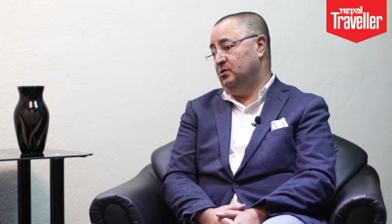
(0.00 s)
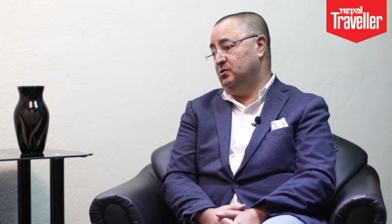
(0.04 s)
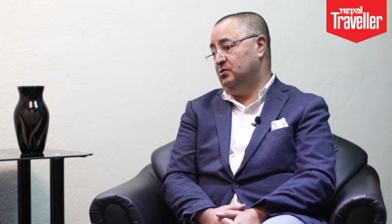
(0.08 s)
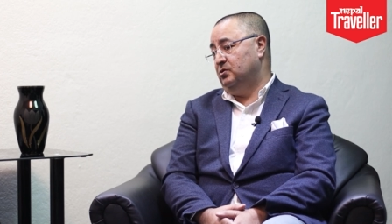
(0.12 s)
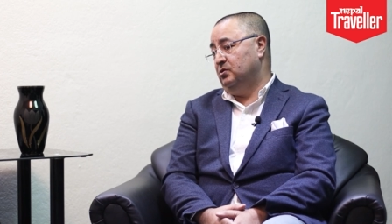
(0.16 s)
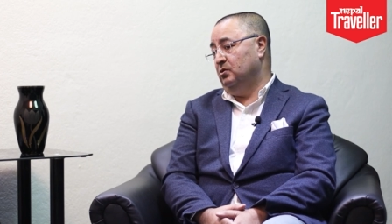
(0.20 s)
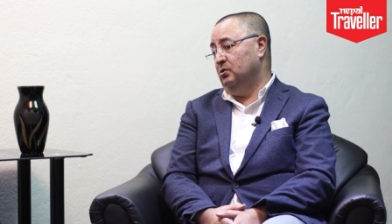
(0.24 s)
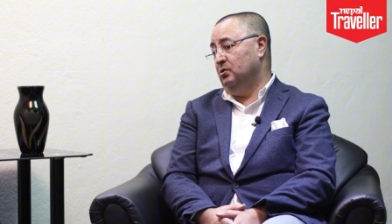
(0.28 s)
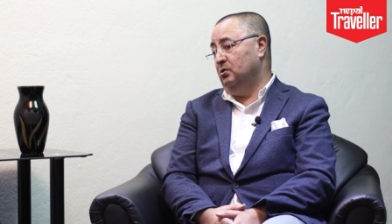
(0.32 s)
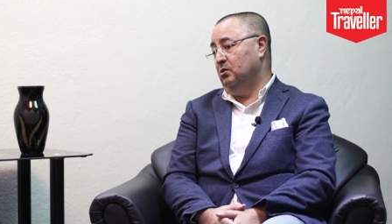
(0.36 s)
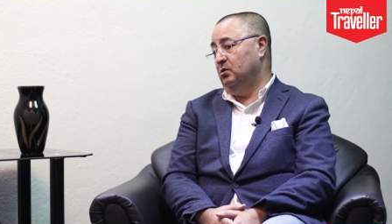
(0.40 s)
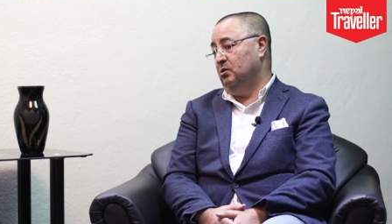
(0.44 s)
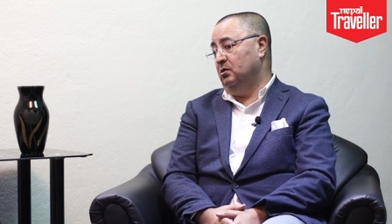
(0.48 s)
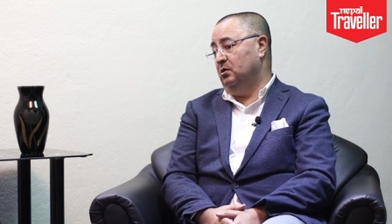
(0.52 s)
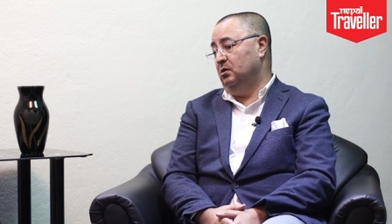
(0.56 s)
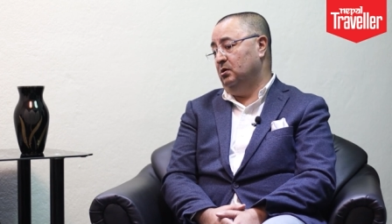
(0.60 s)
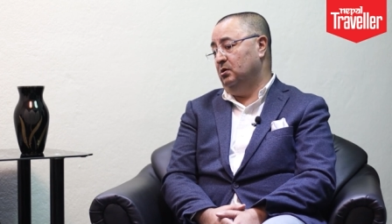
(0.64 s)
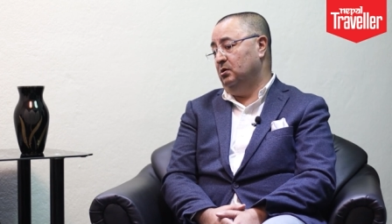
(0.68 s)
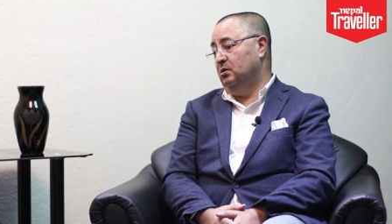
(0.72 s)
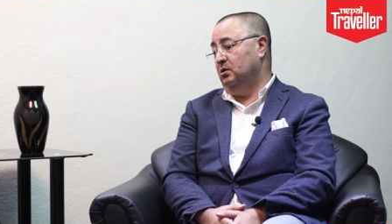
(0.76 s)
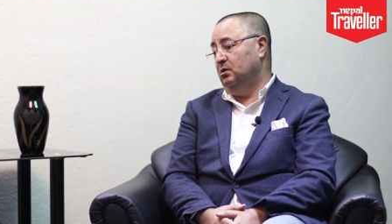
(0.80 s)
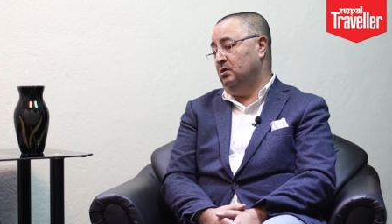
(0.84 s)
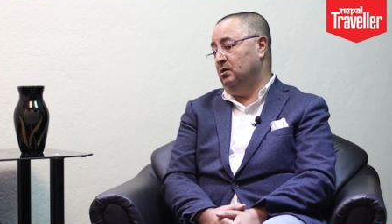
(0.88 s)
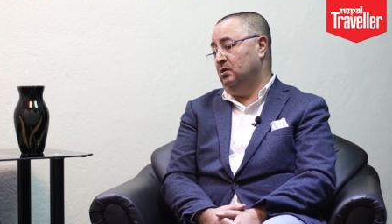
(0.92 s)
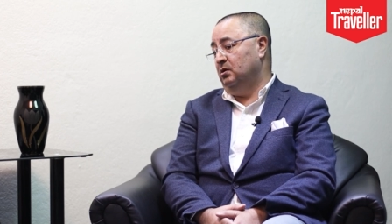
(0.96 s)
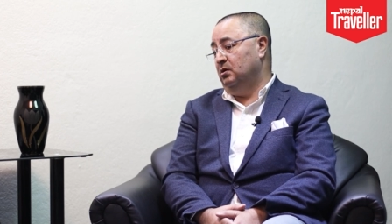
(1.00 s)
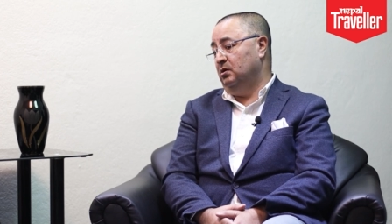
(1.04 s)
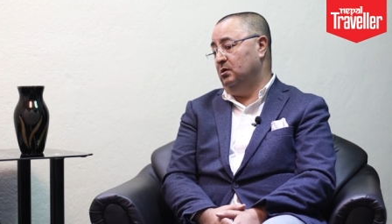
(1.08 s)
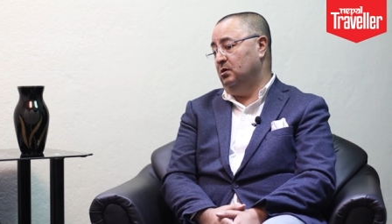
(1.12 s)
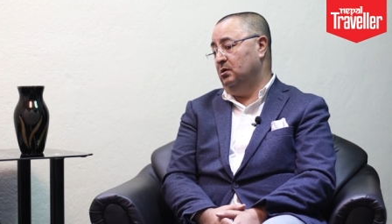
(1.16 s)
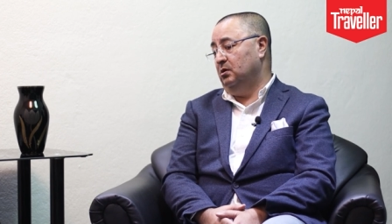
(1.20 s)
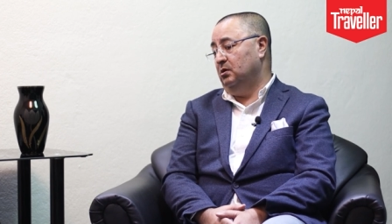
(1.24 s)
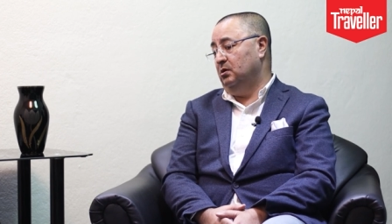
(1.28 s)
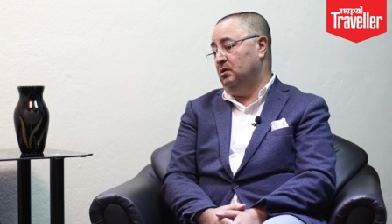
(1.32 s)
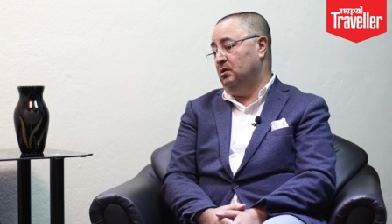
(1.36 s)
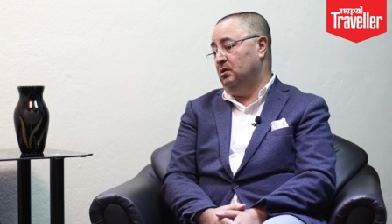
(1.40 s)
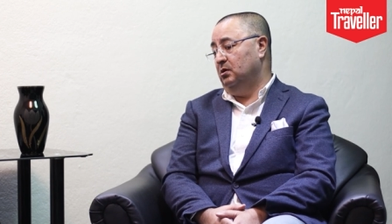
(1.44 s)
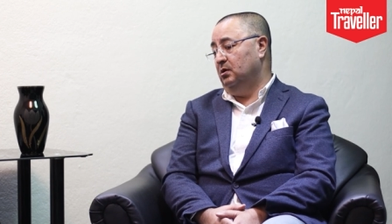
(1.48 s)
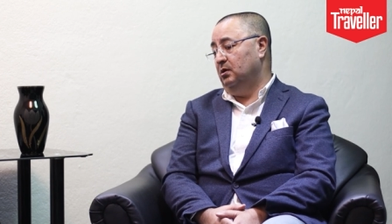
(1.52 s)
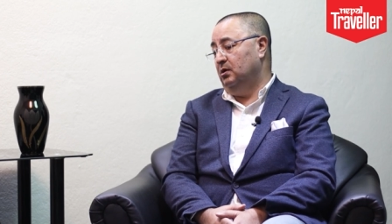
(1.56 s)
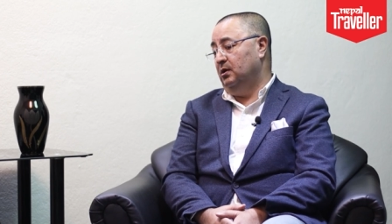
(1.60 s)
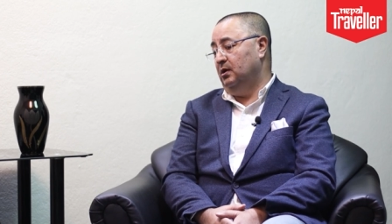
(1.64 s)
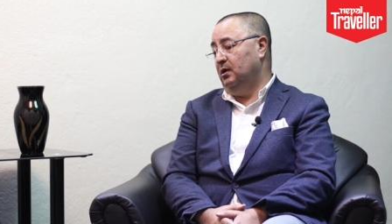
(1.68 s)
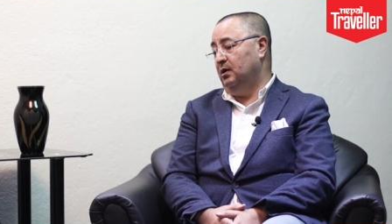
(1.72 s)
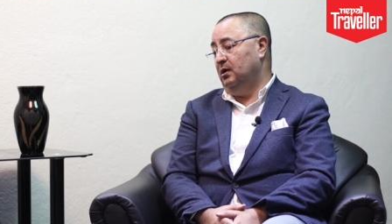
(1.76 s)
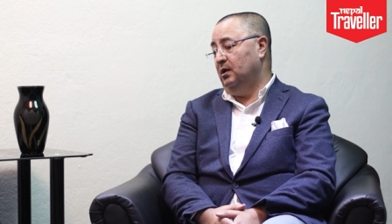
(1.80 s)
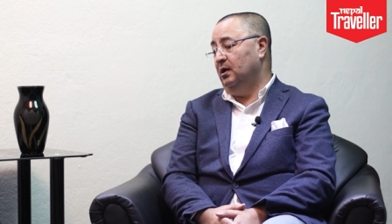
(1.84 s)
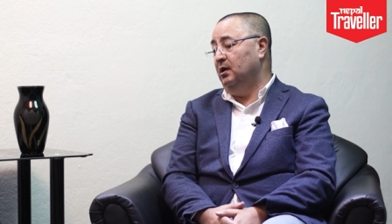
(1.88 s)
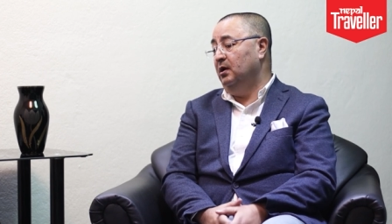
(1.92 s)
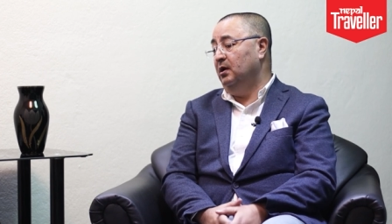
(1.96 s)
So
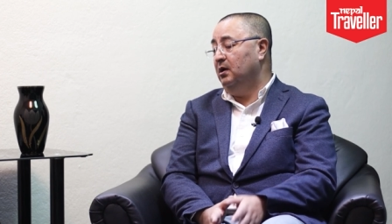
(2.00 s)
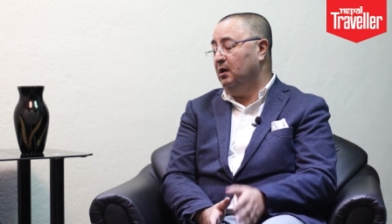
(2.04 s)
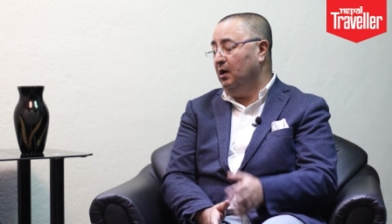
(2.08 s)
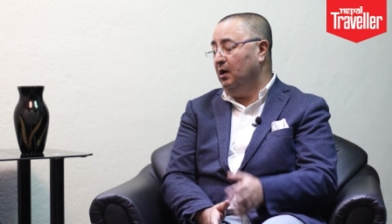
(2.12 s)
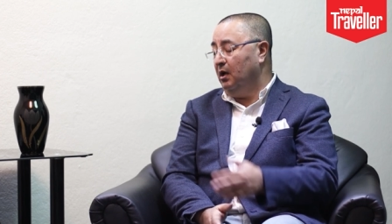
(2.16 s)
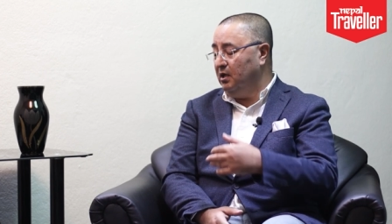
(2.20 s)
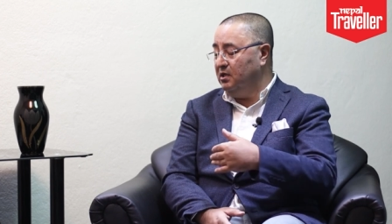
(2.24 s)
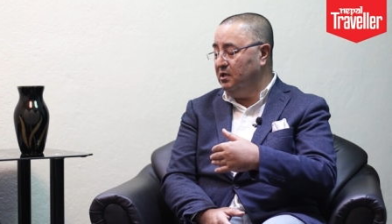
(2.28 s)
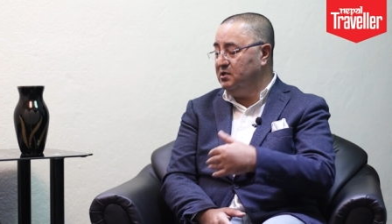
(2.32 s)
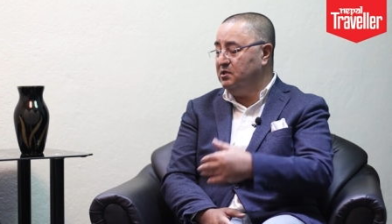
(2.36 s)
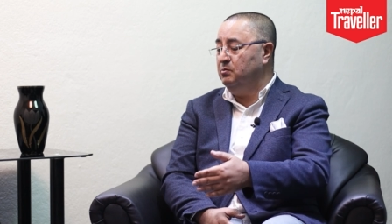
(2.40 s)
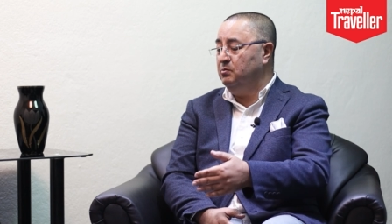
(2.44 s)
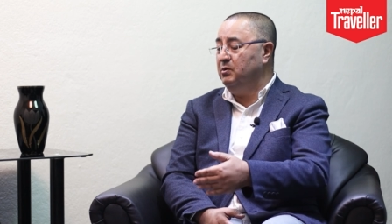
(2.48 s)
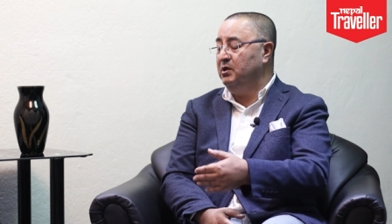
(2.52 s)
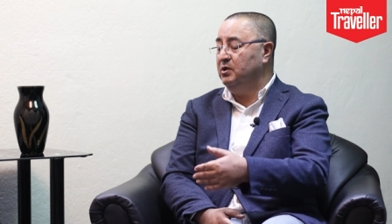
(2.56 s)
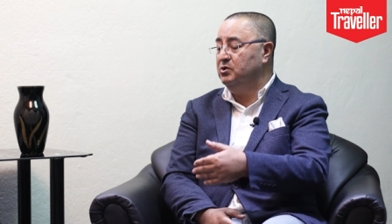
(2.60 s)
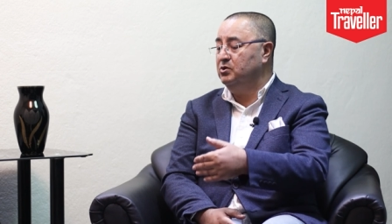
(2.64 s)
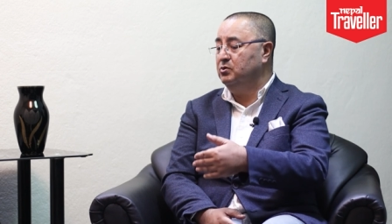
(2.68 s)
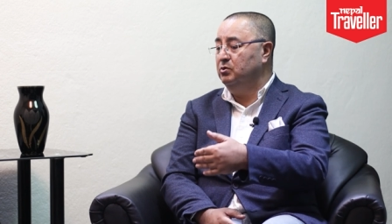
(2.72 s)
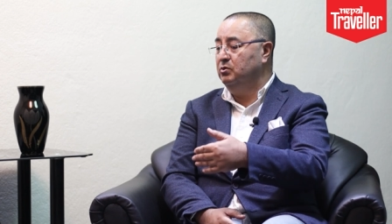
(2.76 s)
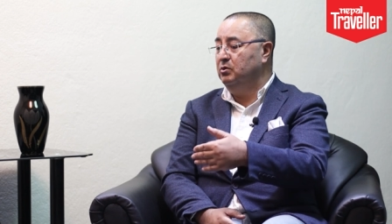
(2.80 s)
encouragement